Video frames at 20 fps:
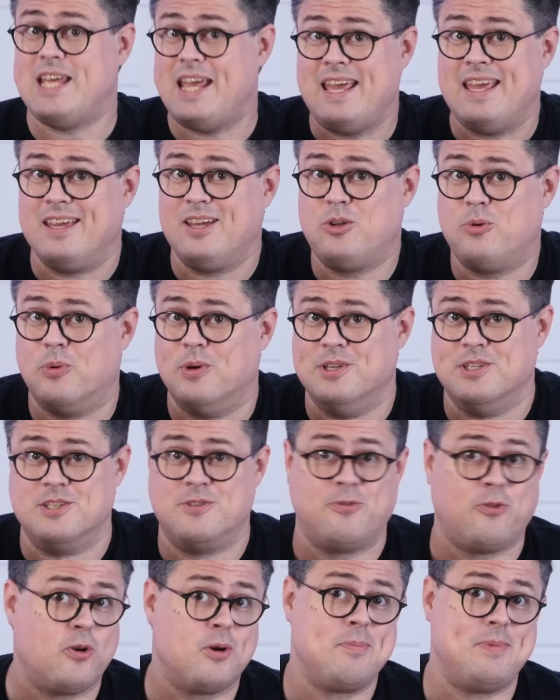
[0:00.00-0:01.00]
Inc. was
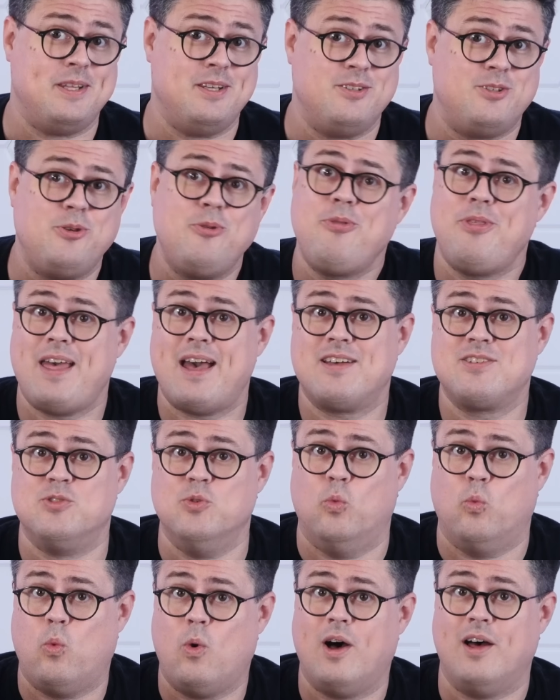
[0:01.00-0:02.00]
formed in
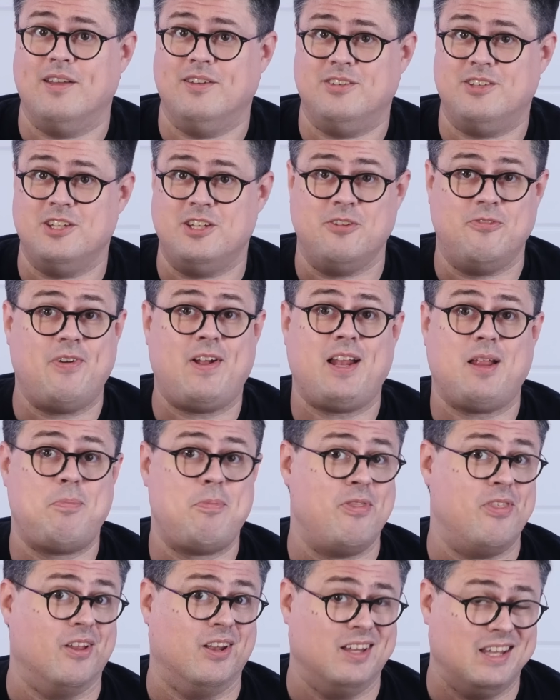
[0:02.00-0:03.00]
2001 to
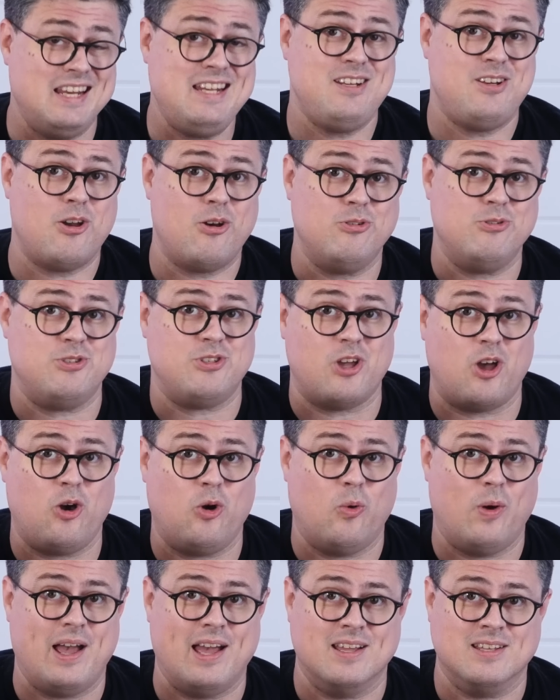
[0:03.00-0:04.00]
develop the Lindows
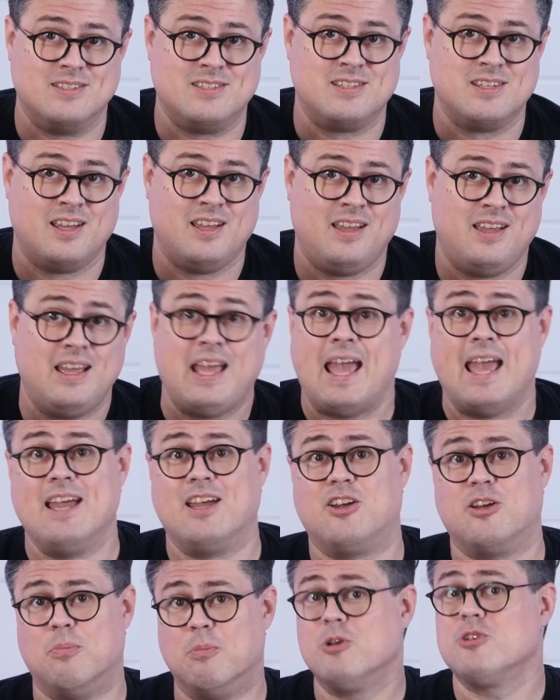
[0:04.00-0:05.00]
OS, a
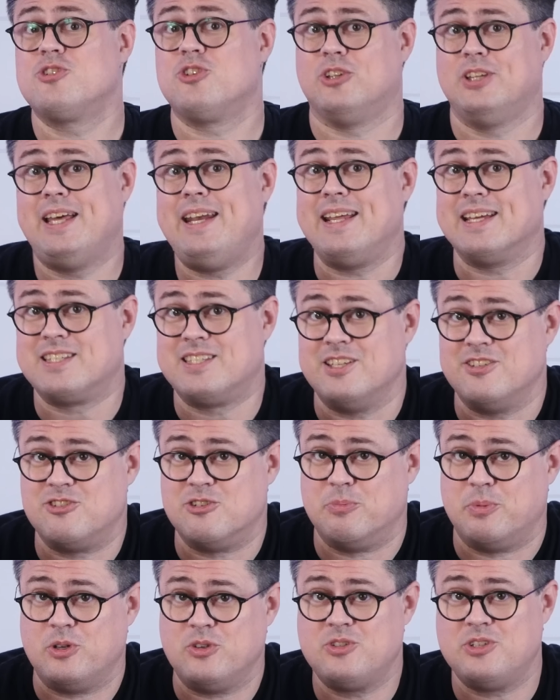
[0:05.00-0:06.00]
commercial Linux
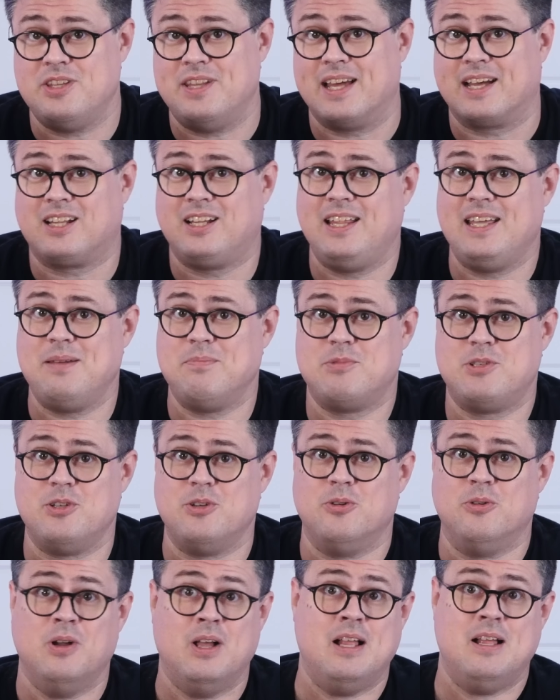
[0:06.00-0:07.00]
distribution that claimed
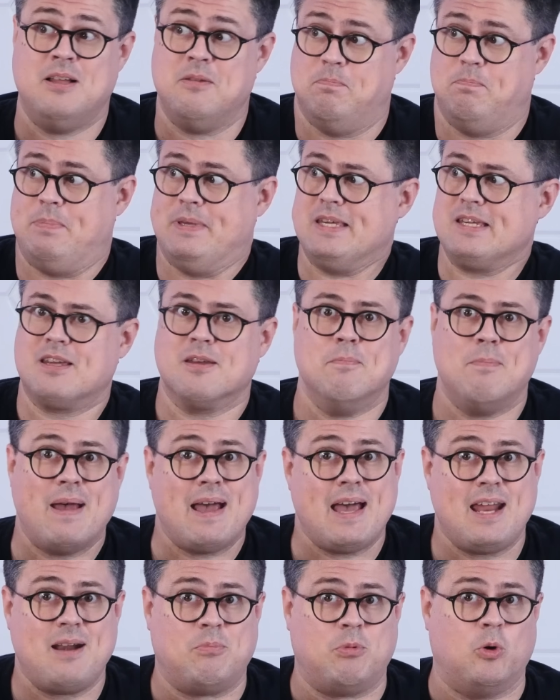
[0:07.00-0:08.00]
to be
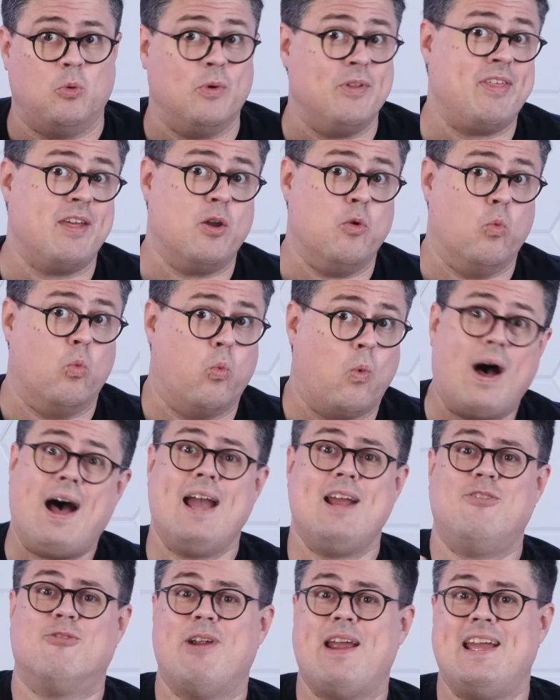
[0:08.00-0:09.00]
compatible with a
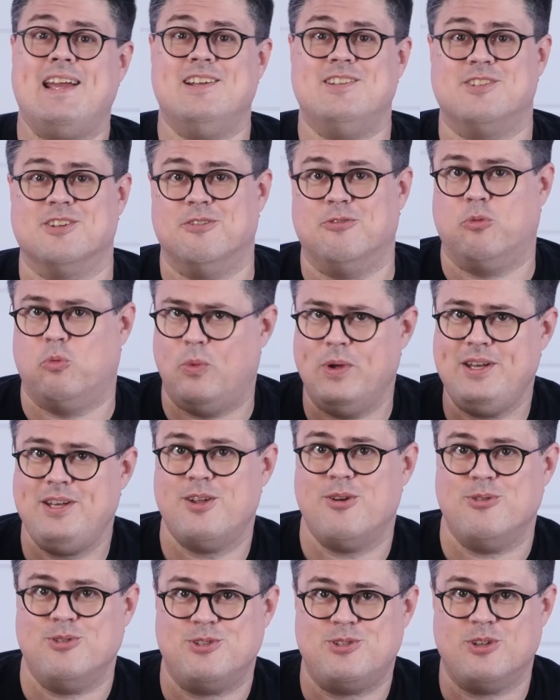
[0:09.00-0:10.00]
wide range of
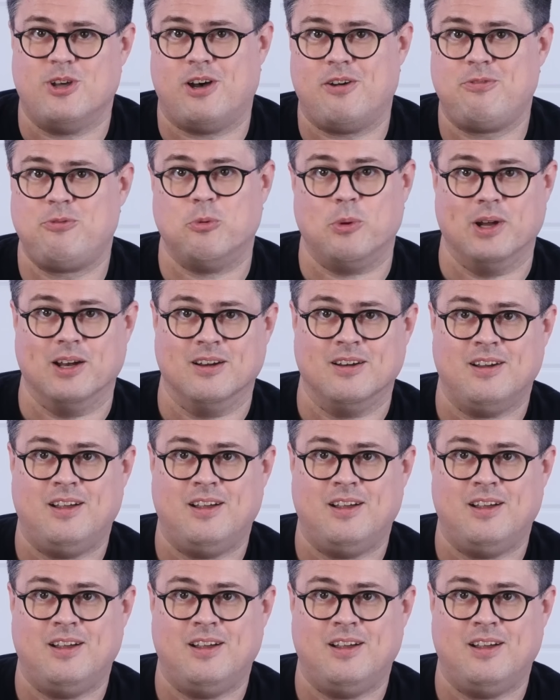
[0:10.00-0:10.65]
Windows software.